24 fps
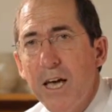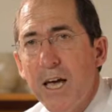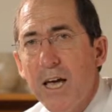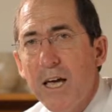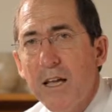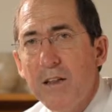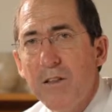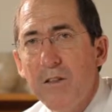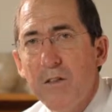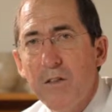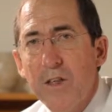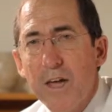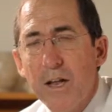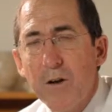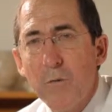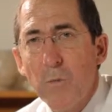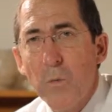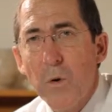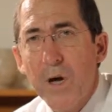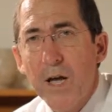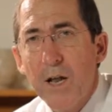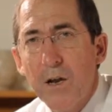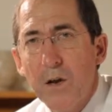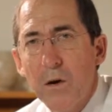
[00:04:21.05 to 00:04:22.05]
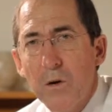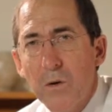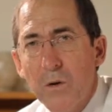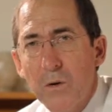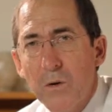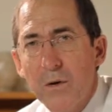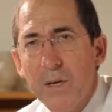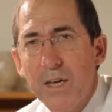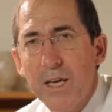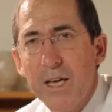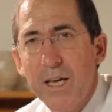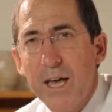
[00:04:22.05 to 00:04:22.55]
in that we're
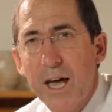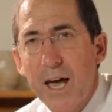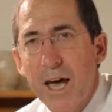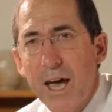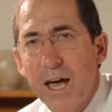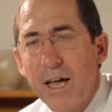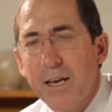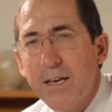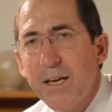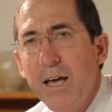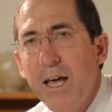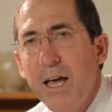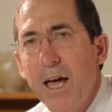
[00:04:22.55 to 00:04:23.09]
looking at